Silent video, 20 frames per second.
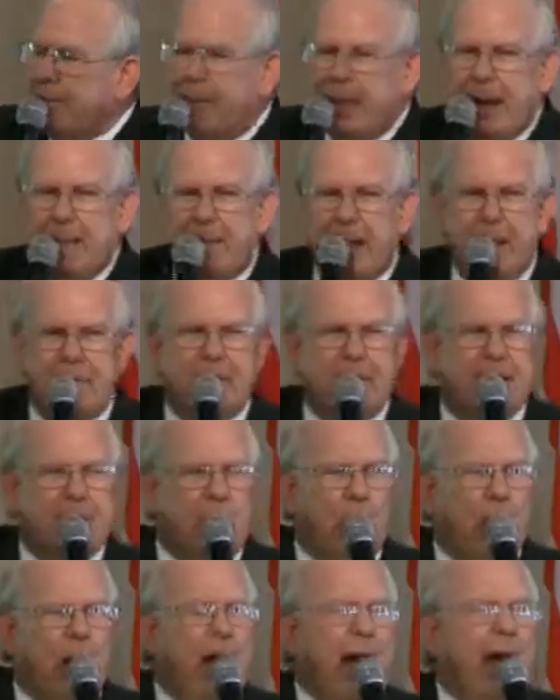that people that
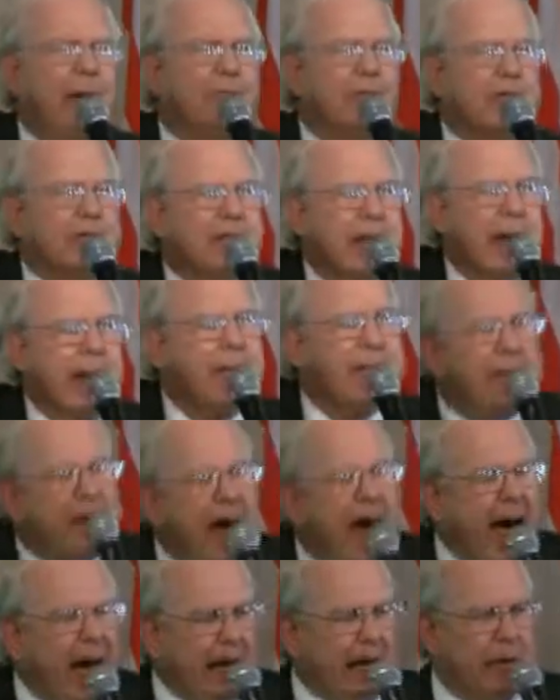don't have the same
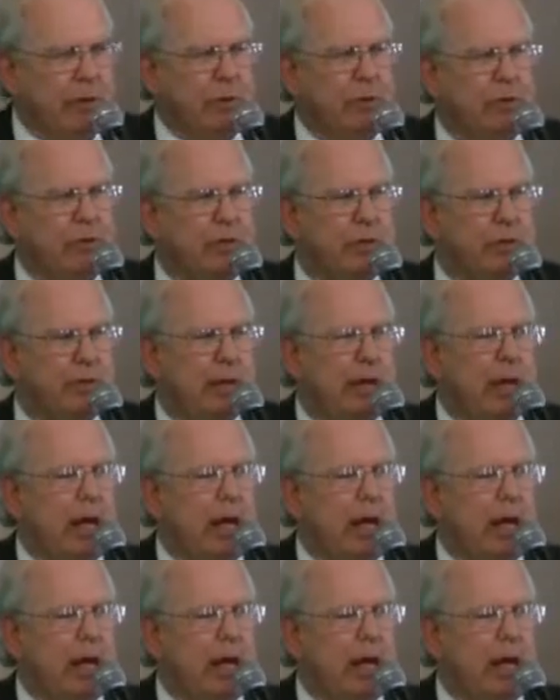values